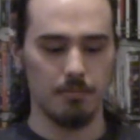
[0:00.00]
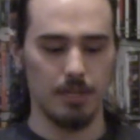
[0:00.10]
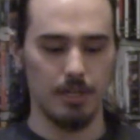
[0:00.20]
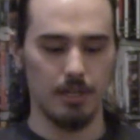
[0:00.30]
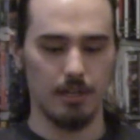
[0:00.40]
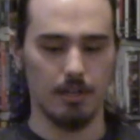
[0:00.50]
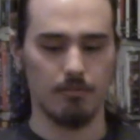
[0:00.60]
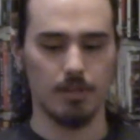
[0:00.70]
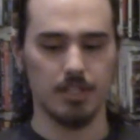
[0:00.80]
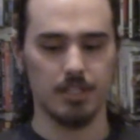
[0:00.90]
But
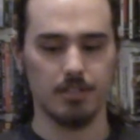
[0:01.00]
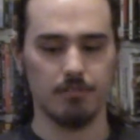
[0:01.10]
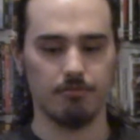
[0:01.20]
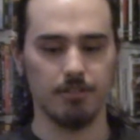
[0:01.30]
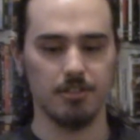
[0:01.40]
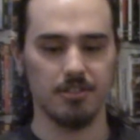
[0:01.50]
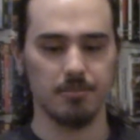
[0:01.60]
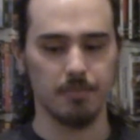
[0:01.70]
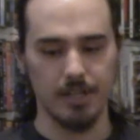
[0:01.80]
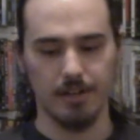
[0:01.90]
Russell
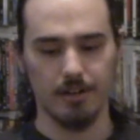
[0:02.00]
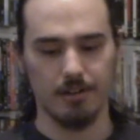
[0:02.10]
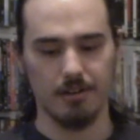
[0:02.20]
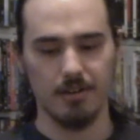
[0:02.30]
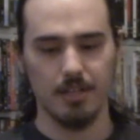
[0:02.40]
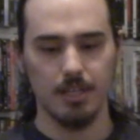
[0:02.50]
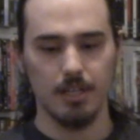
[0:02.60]
feels bitter,